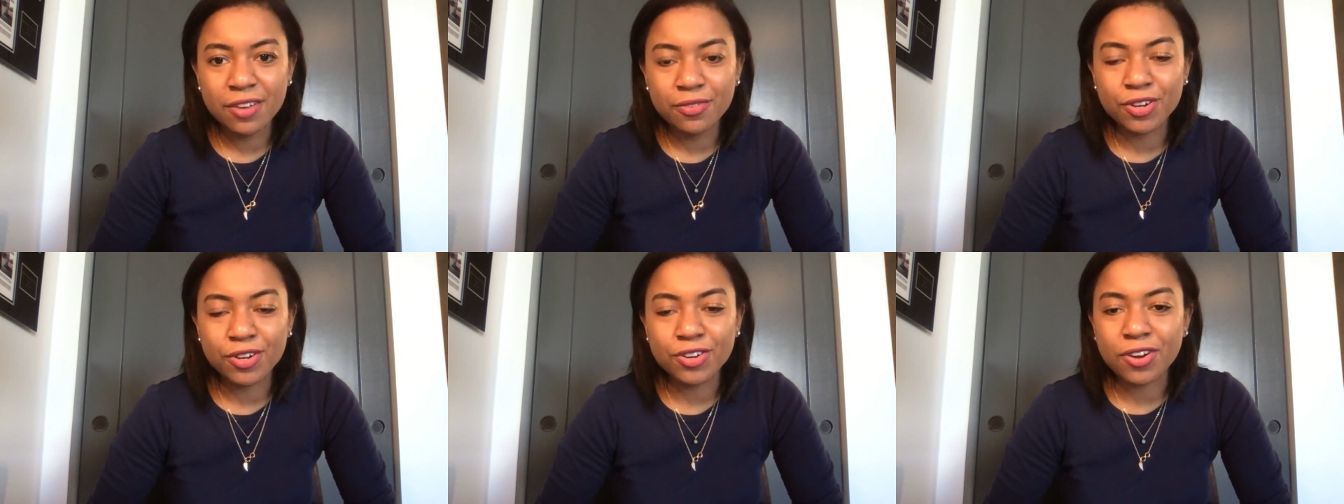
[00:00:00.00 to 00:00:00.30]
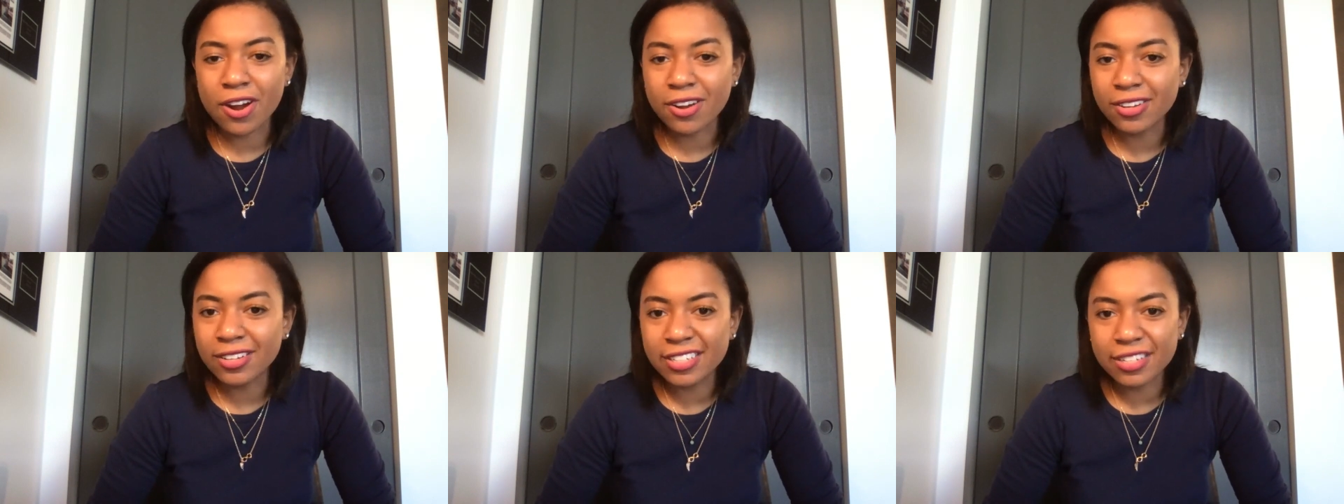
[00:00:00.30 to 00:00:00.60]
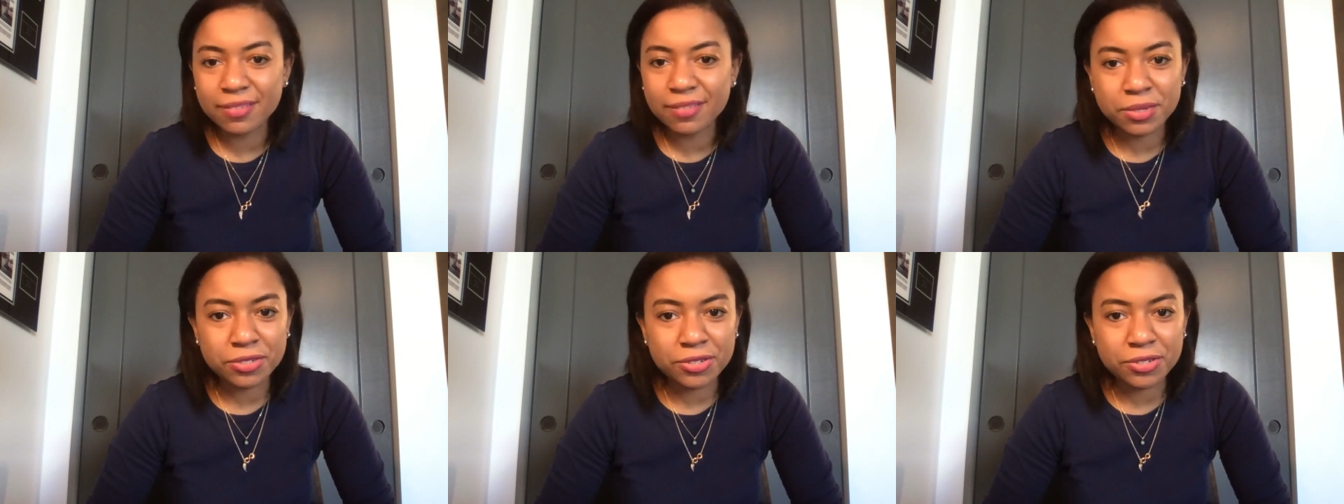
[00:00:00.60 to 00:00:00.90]
regardless
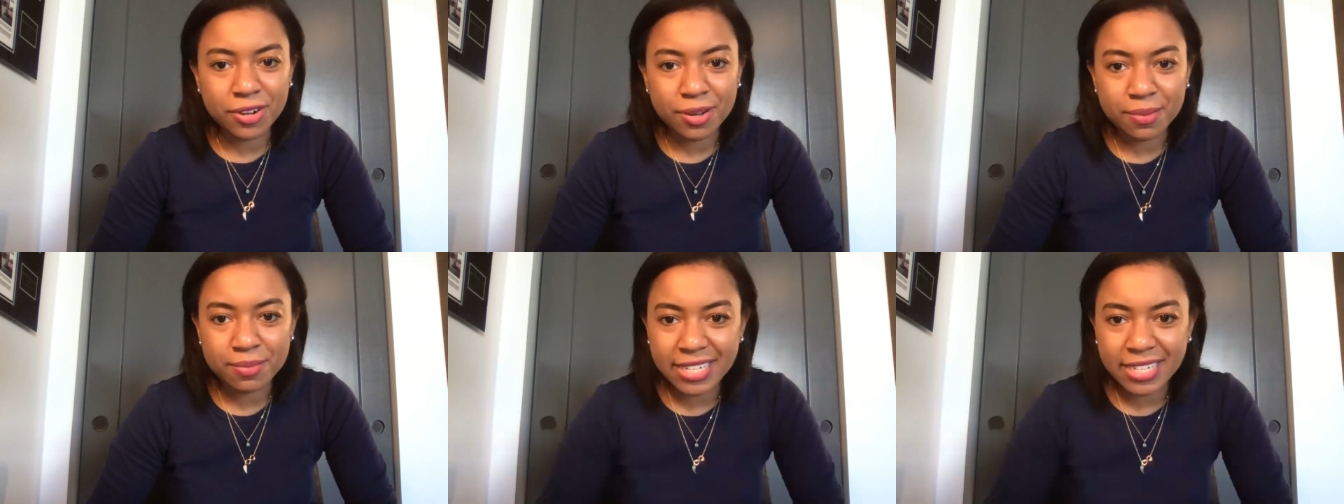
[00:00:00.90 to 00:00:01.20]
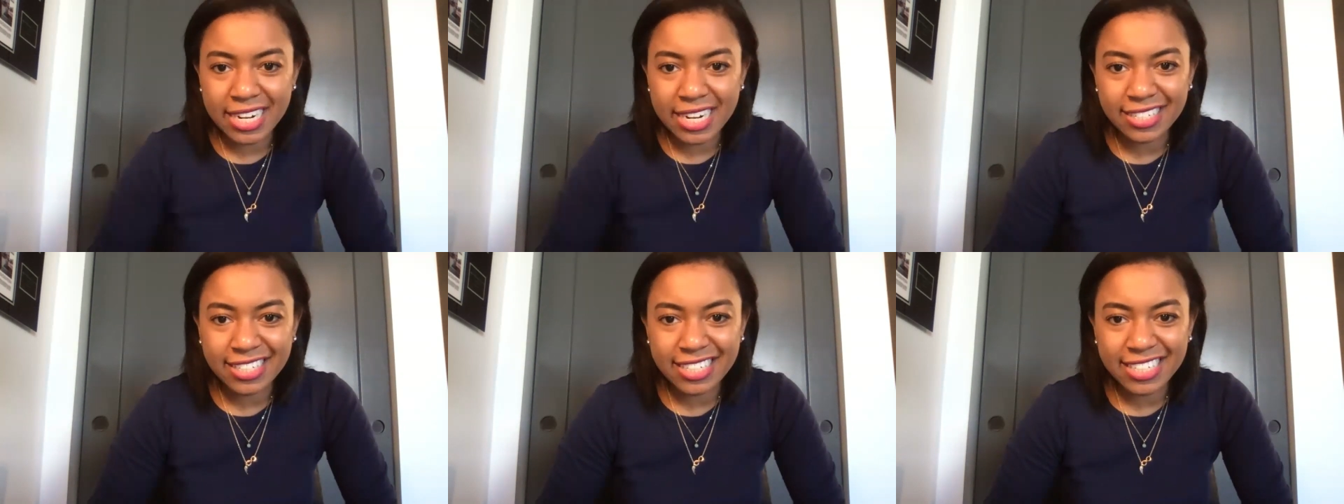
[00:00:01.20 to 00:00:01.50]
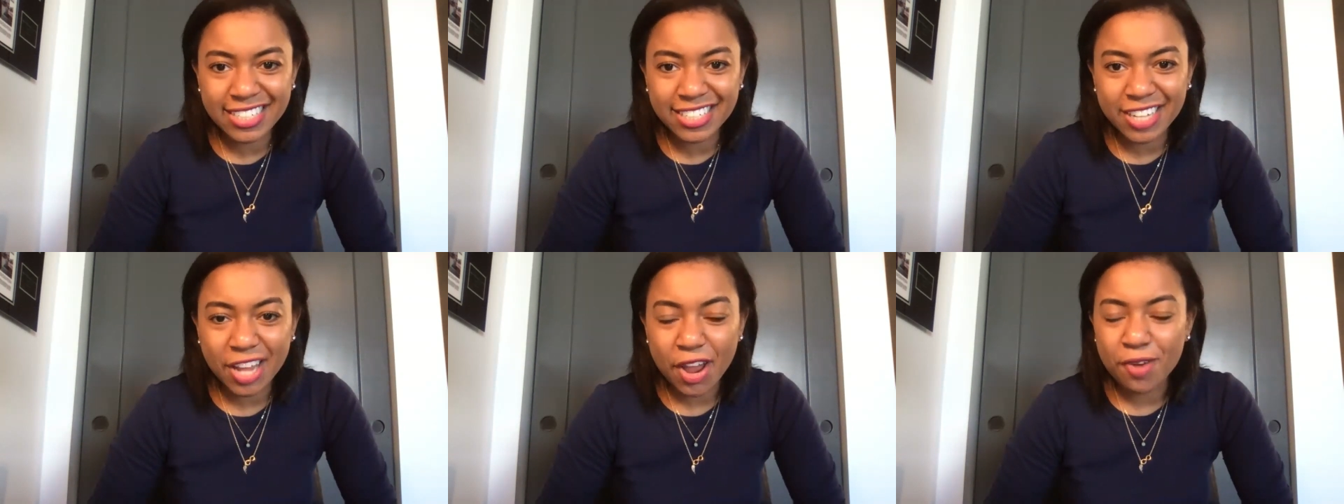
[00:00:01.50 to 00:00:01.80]
of the
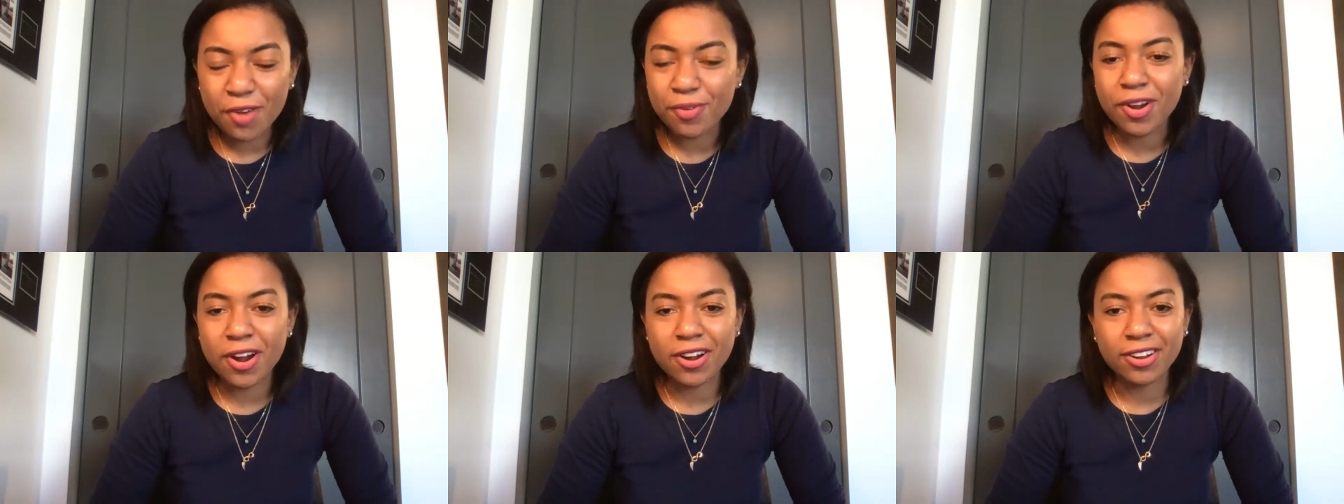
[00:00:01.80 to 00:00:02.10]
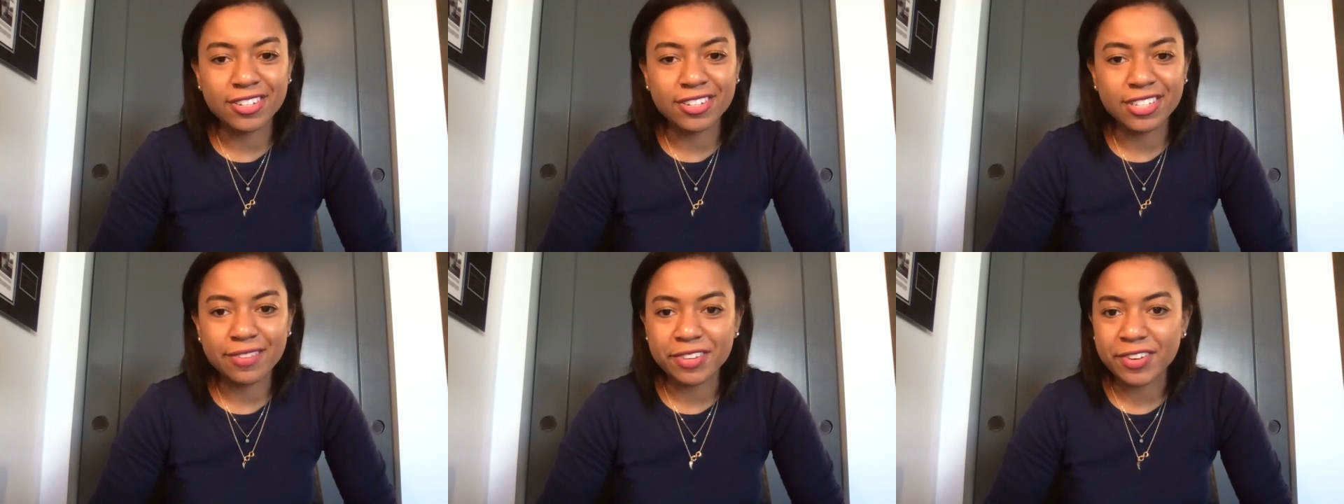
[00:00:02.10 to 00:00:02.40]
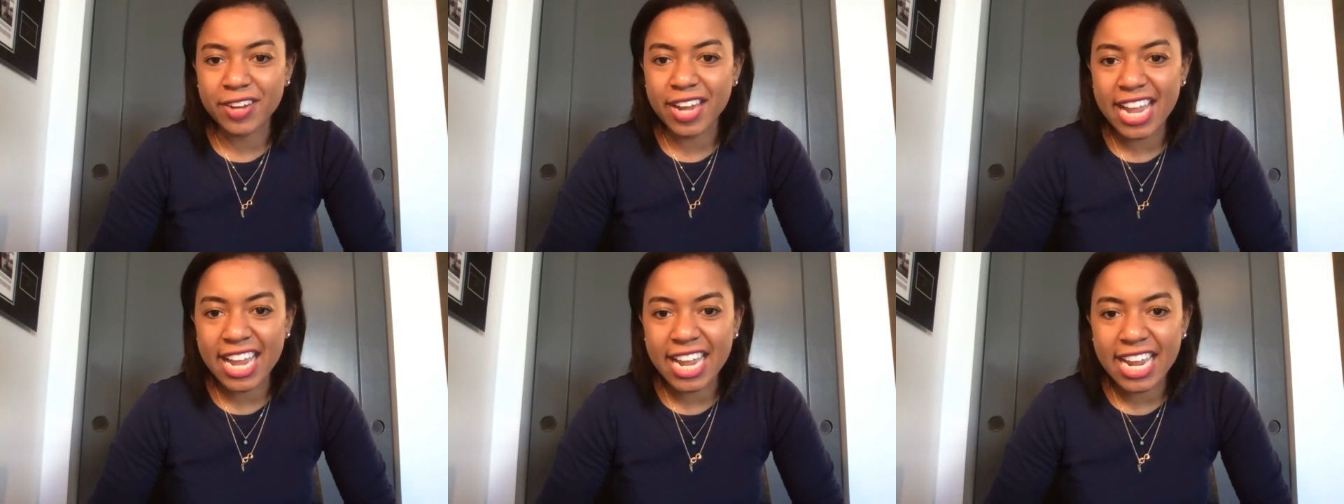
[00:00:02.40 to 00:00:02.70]
circumstances, regardless of
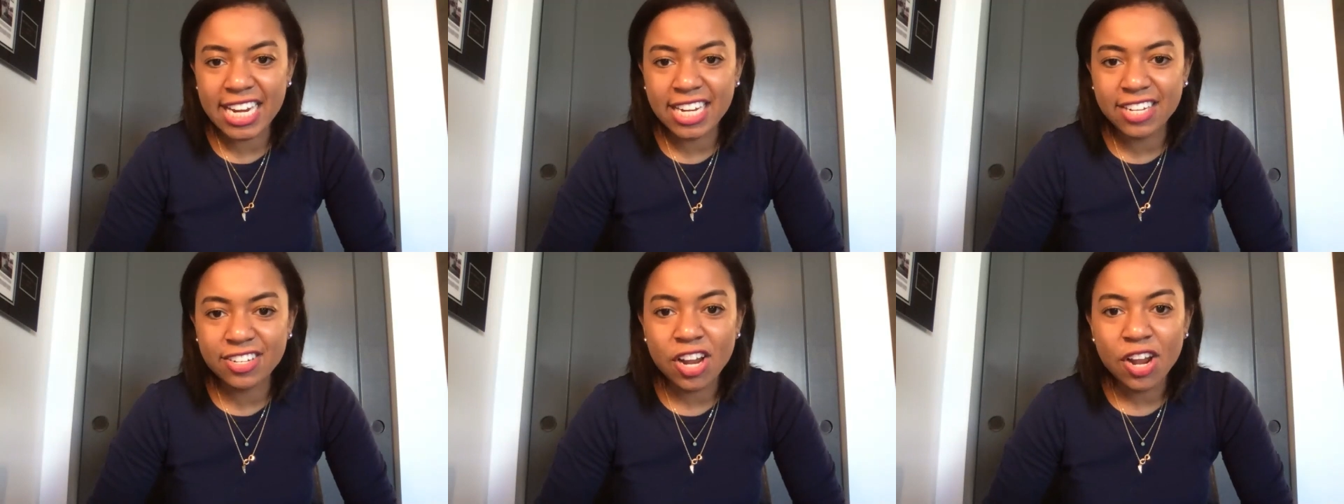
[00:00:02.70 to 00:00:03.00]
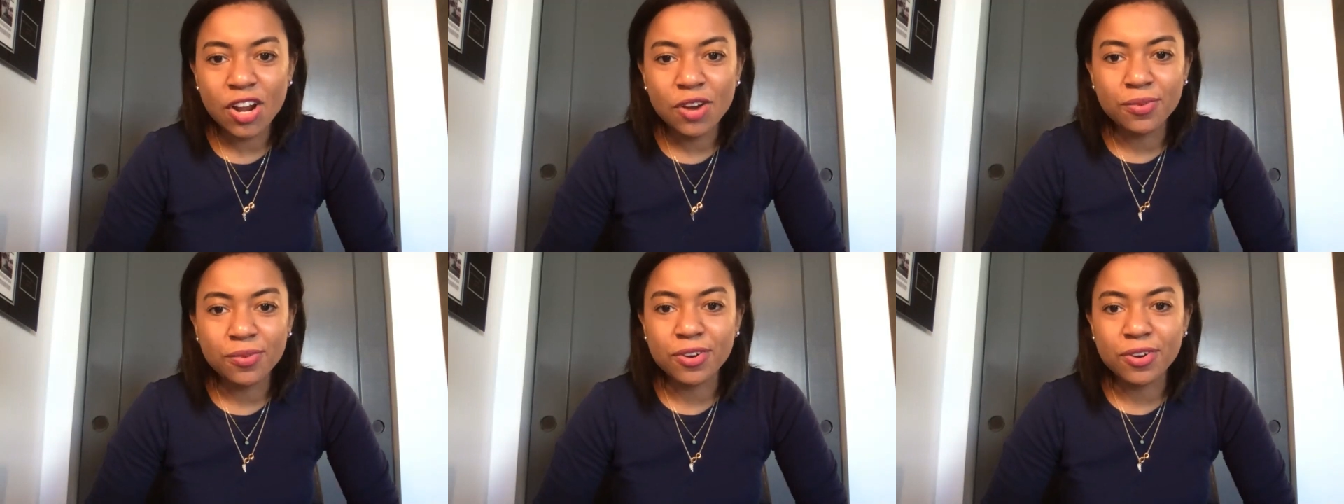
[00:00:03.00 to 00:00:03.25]
your age,